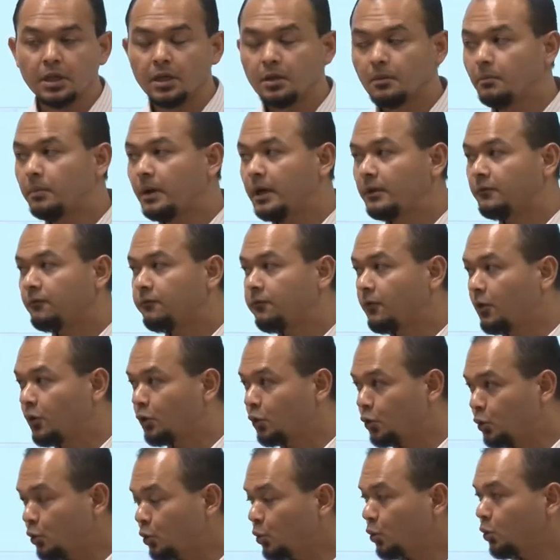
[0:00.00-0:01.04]
But for
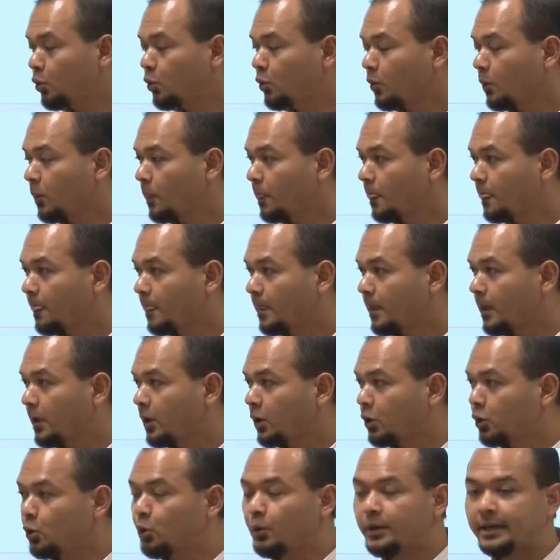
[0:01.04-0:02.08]
you,
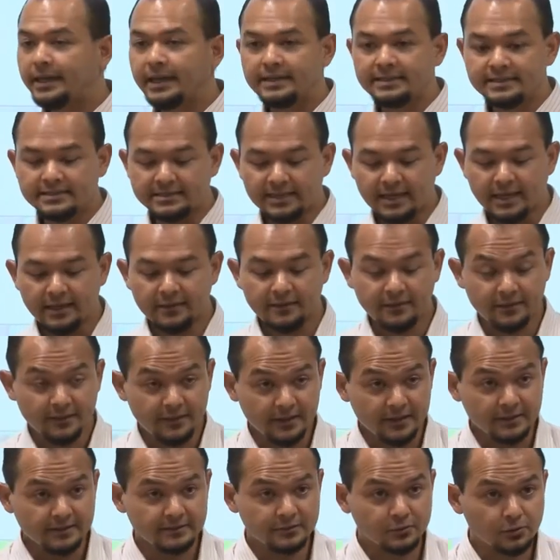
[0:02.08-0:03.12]
you can share
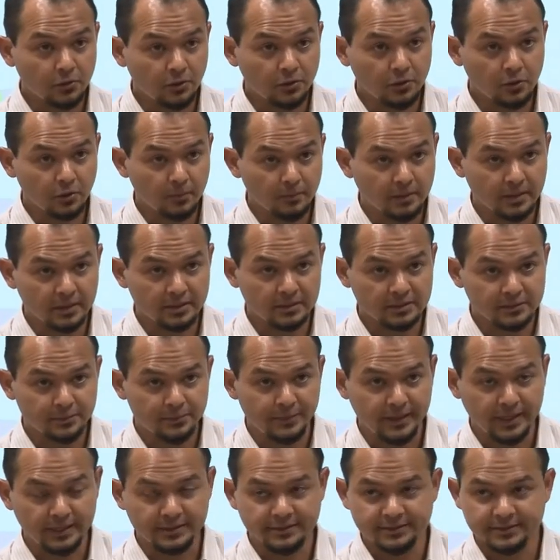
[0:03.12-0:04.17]
this document,
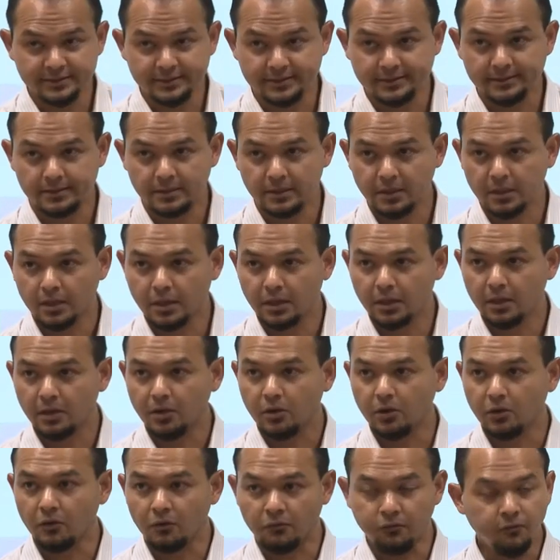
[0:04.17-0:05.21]
spreadsheet,
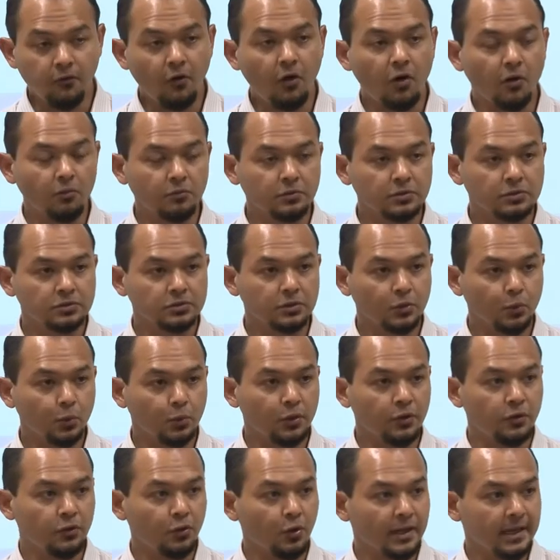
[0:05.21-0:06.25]
or forms
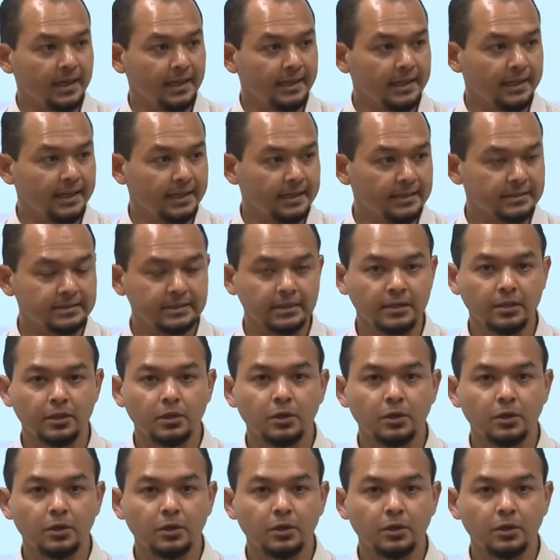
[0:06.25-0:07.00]
with your colleagues